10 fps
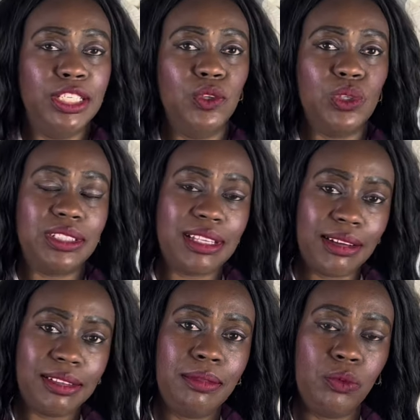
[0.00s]
you know,
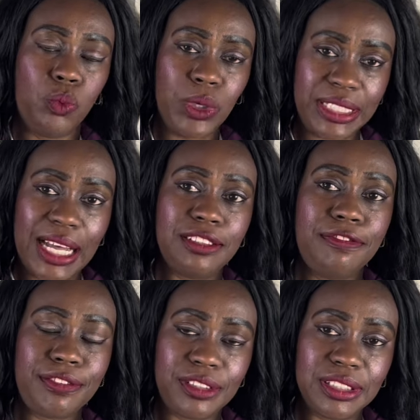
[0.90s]
start with that
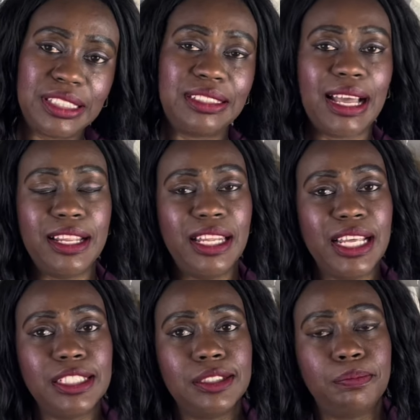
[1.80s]
first, style
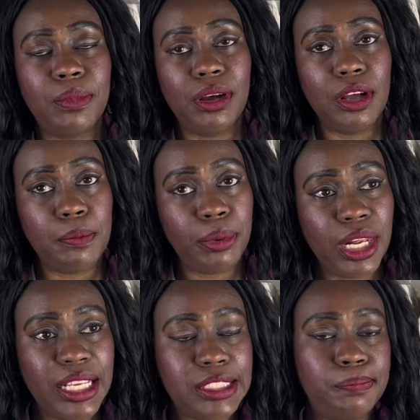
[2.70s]
a
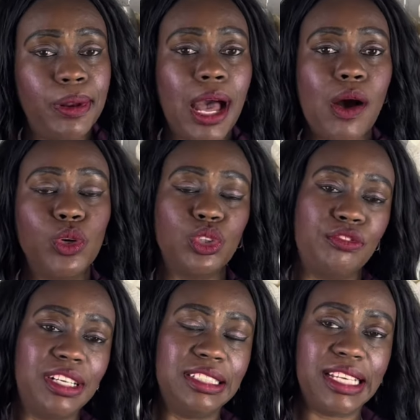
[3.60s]
lace blouse
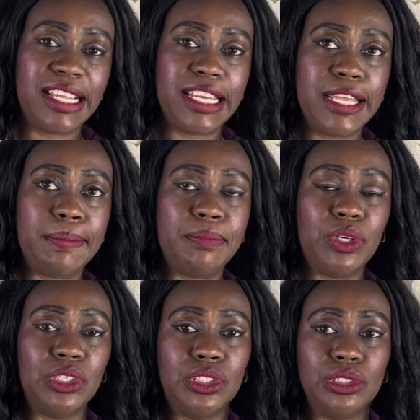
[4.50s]
over denim
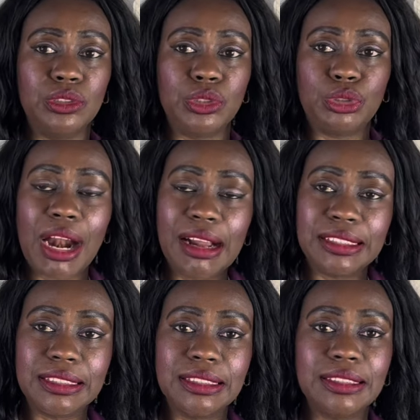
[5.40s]
or
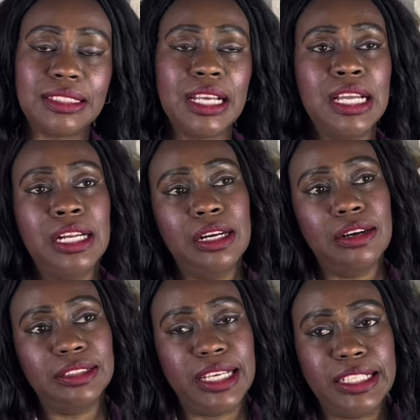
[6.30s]
trousers
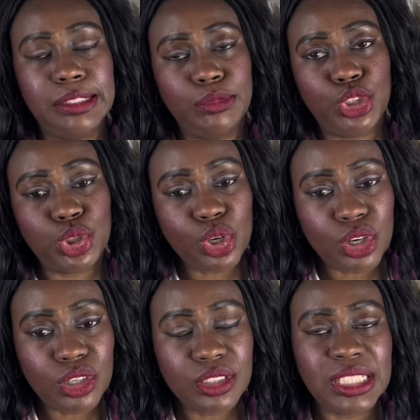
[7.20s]
or denim
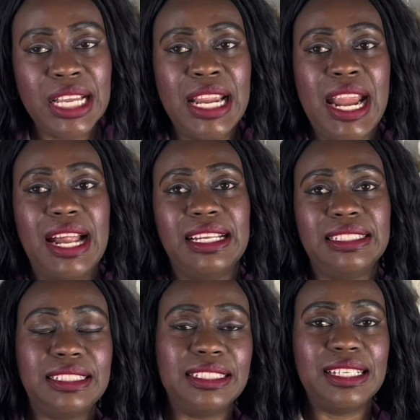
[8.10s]
shorts, and
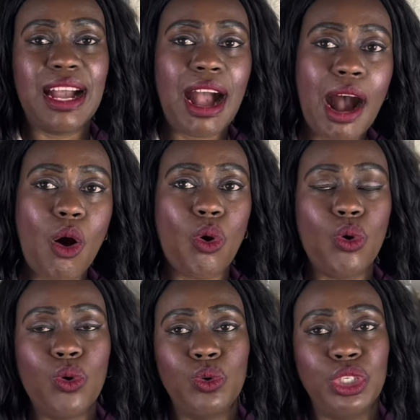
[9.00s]
then see
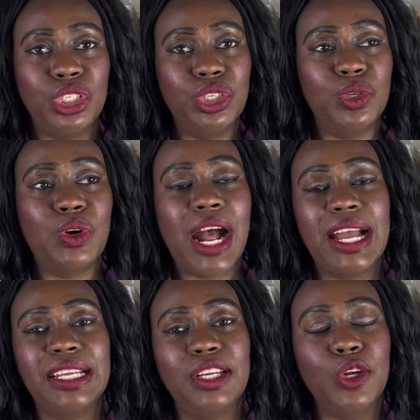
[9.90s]
how
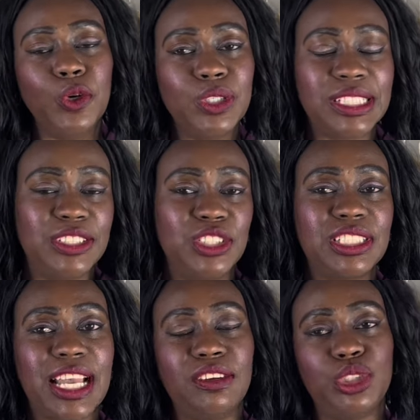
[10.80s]
it looks and
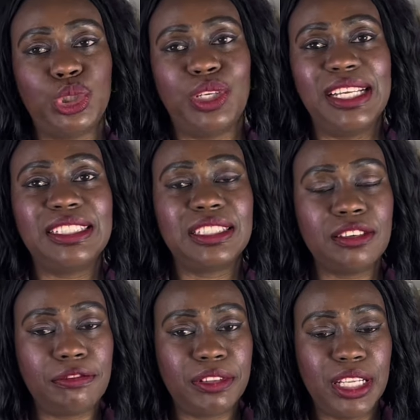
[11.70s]
just kind of tread
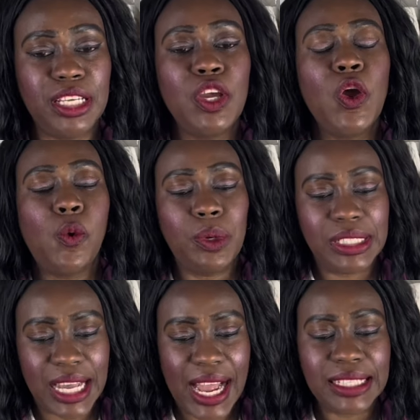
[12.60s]
softly
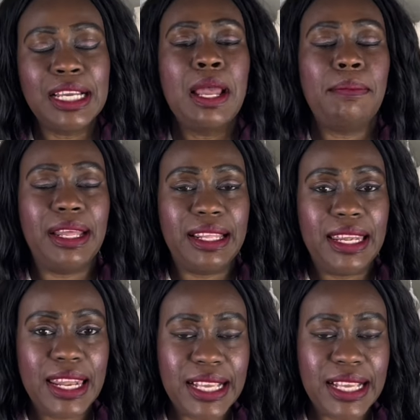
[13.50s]
with that. And